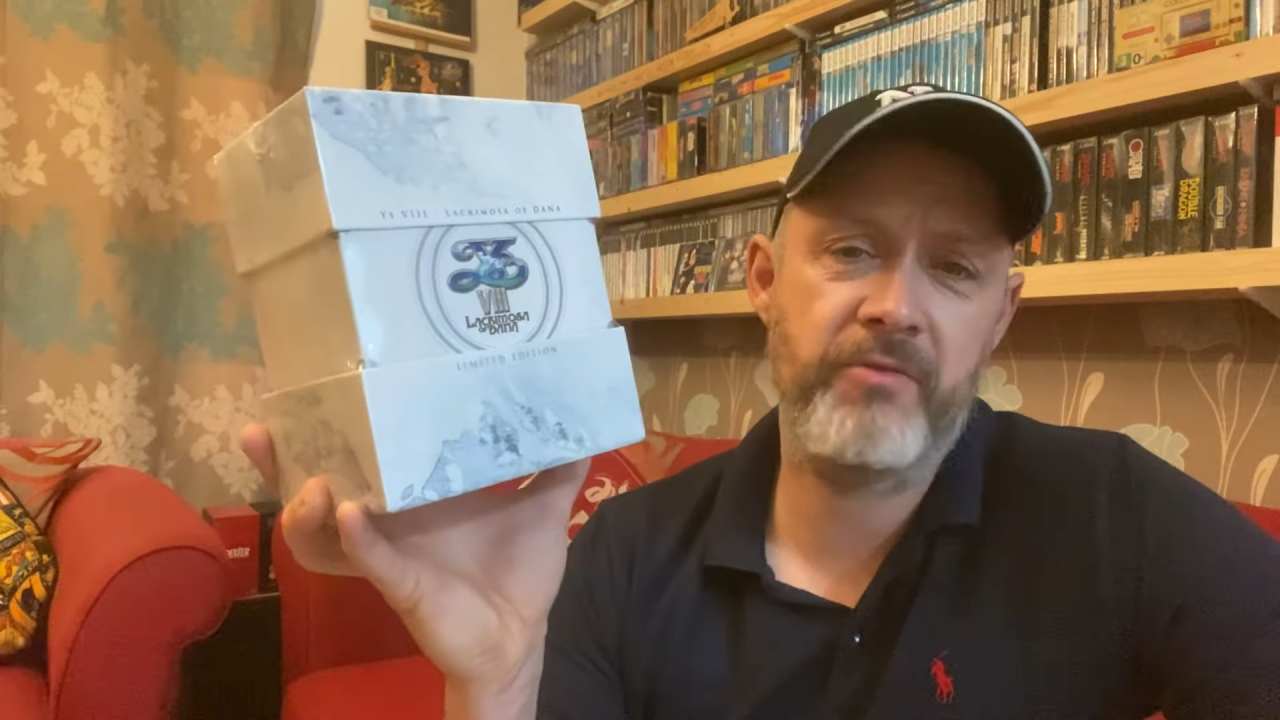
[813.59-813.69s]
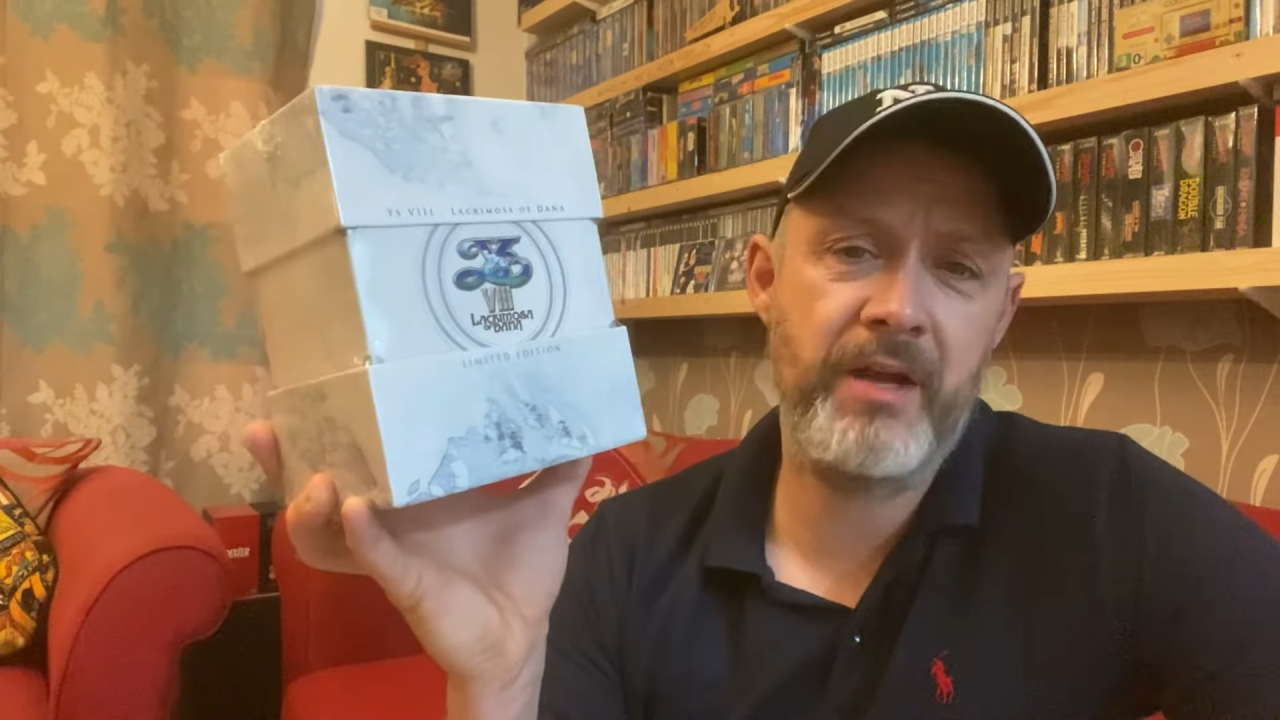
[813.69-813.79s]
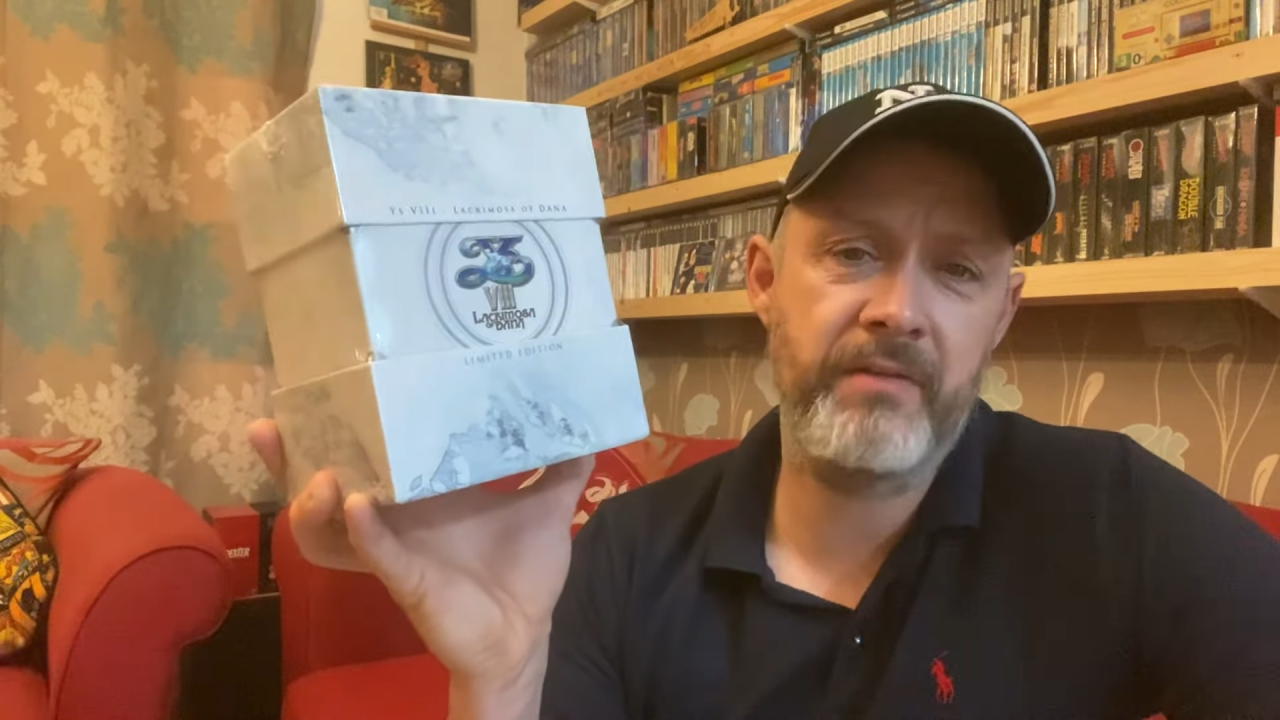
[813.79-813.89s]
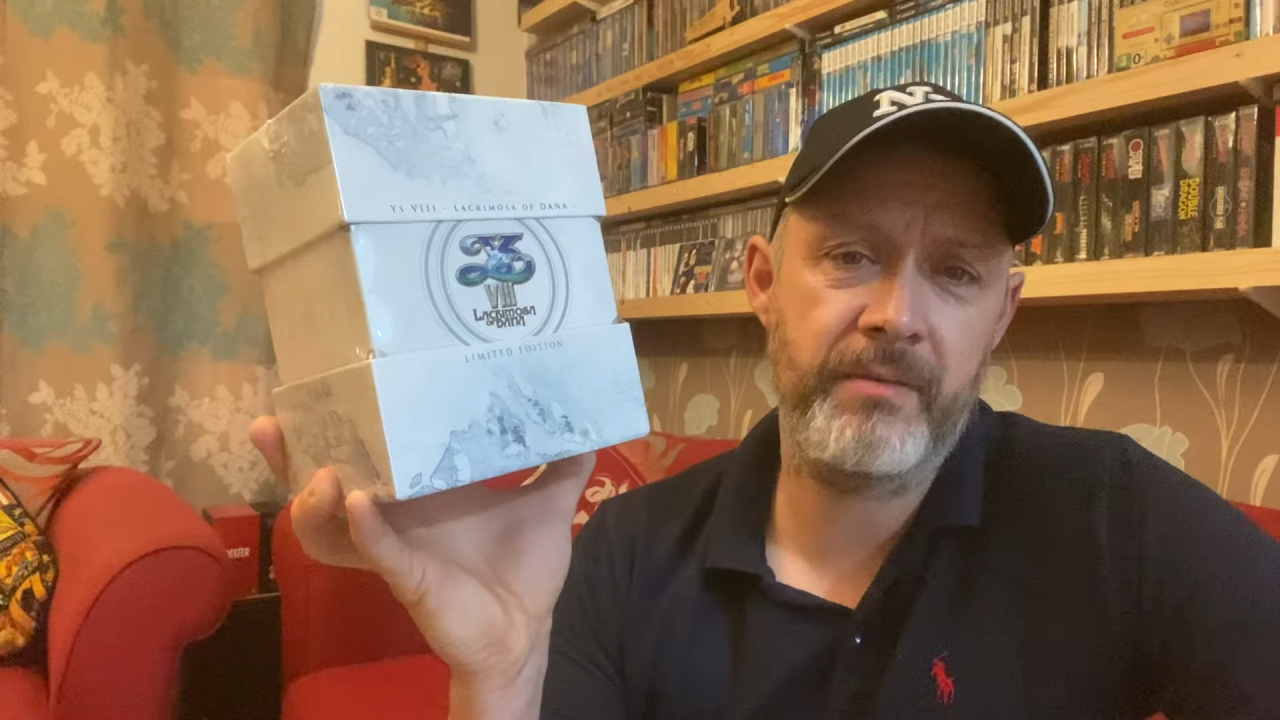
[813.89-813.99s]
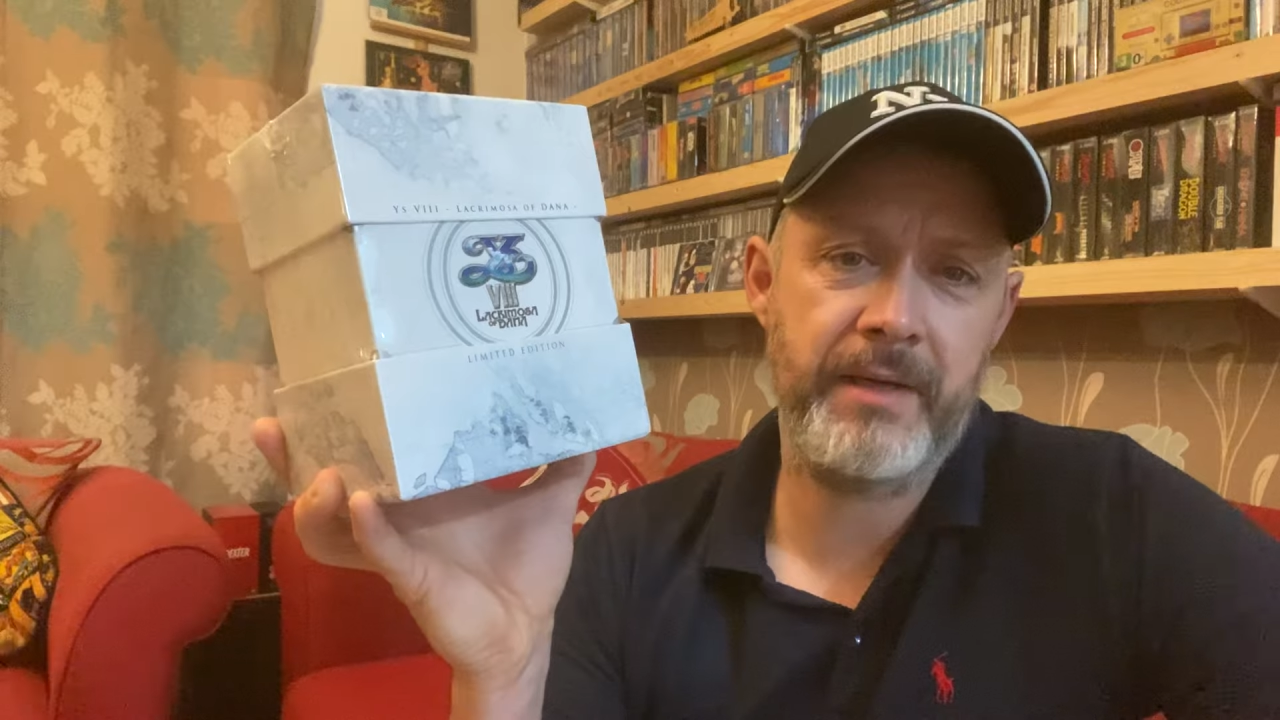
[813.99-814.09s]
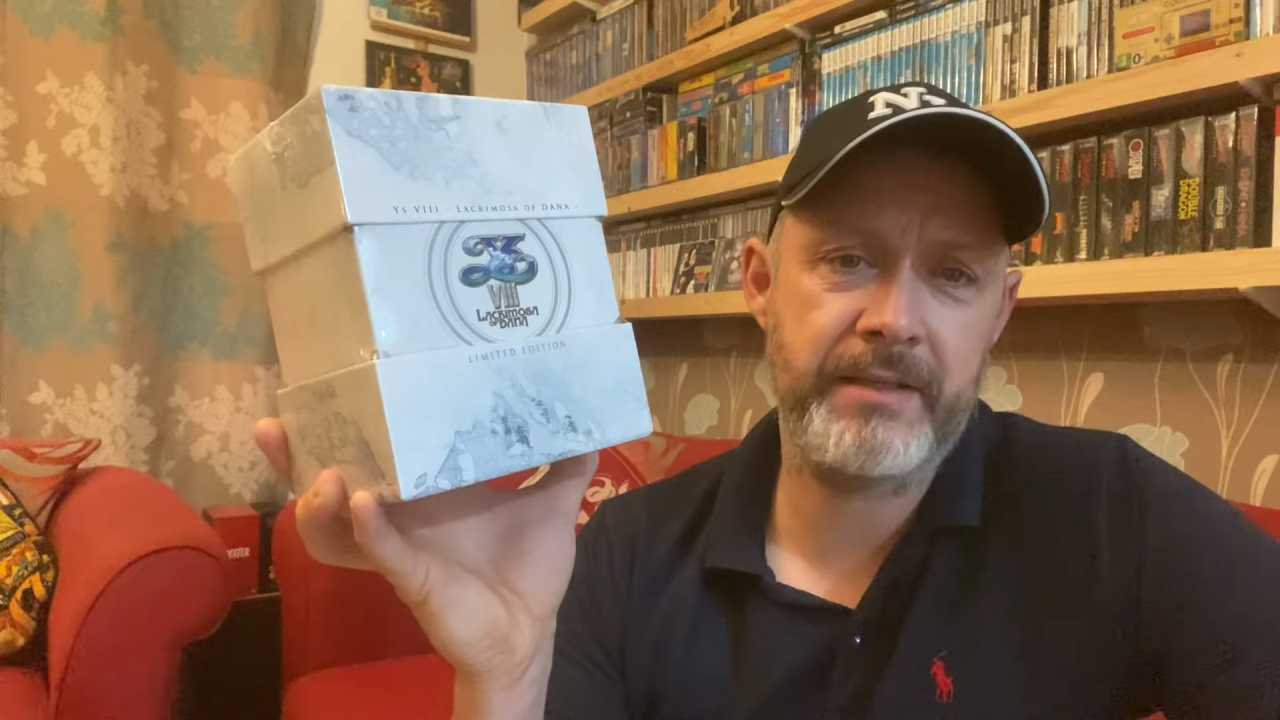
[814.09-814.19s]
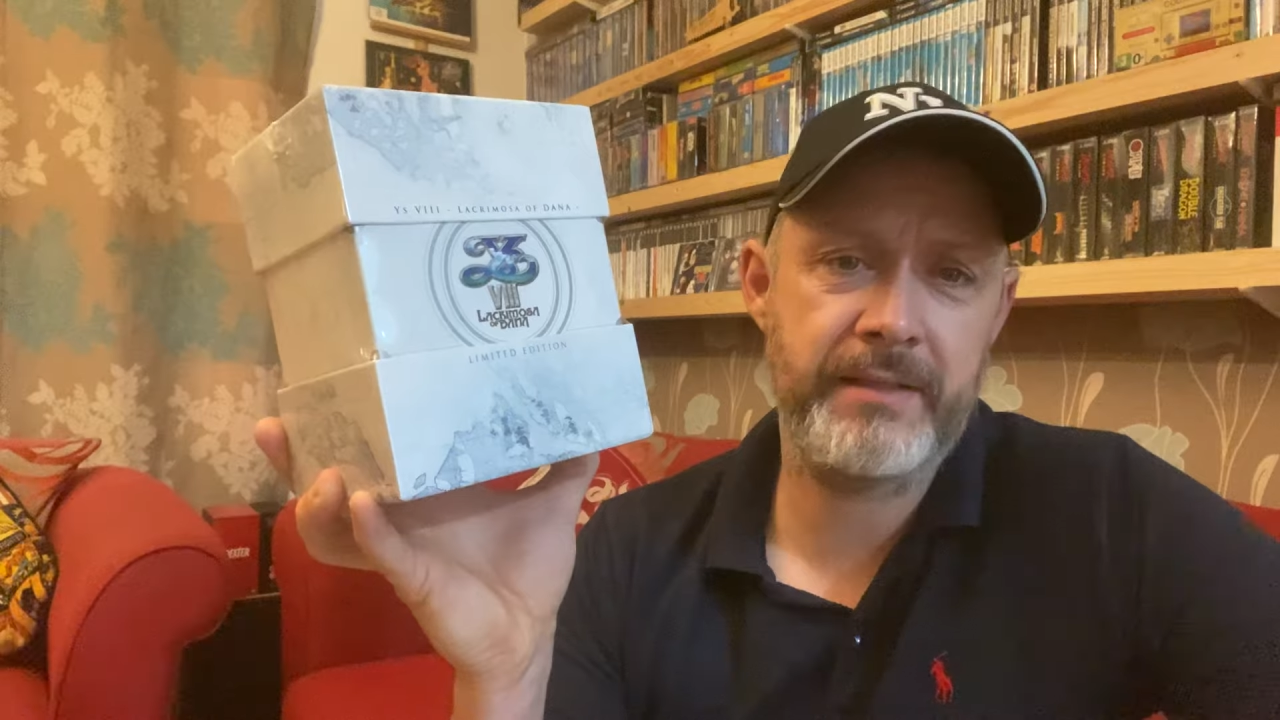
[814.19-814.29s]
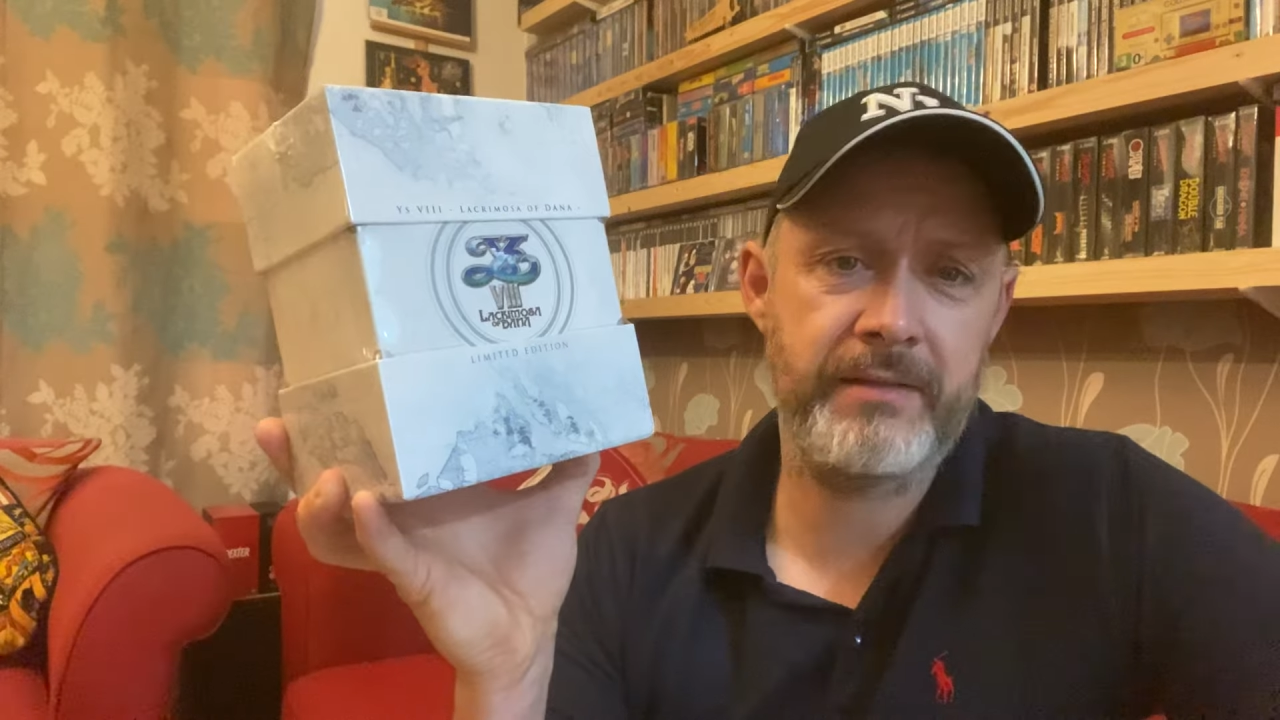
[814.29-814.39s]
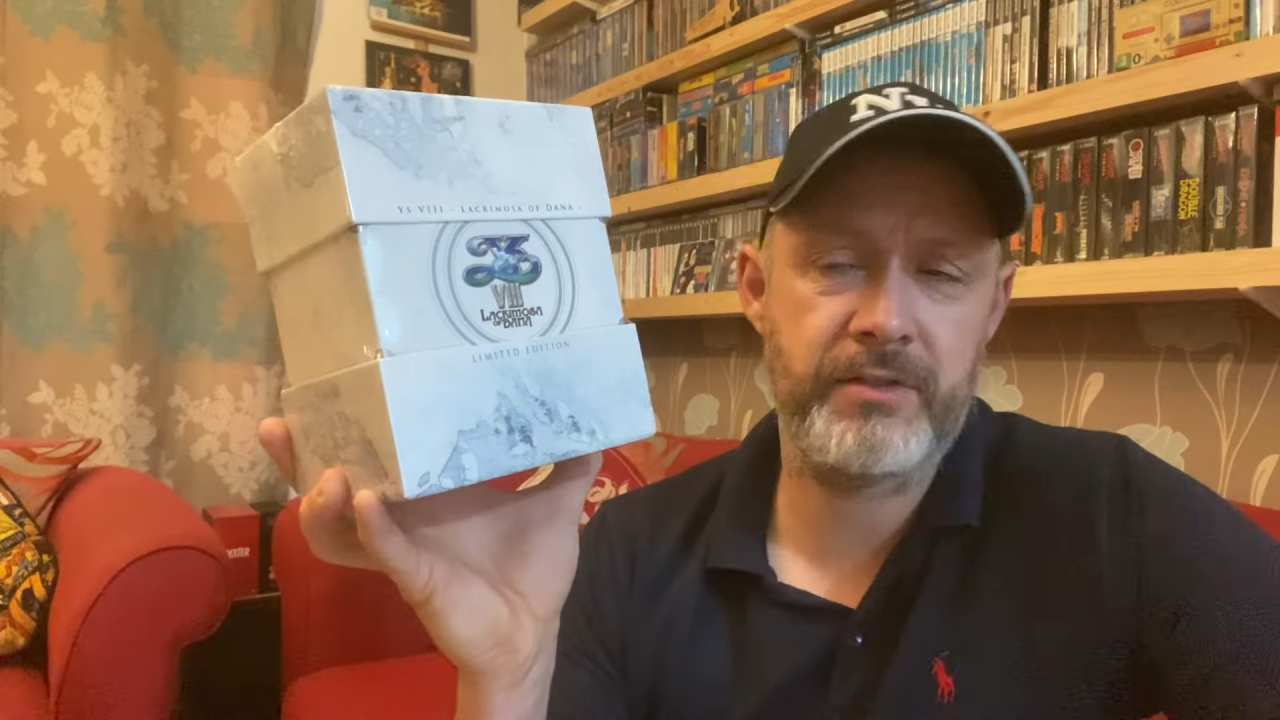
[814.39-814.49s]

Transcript: raving about it.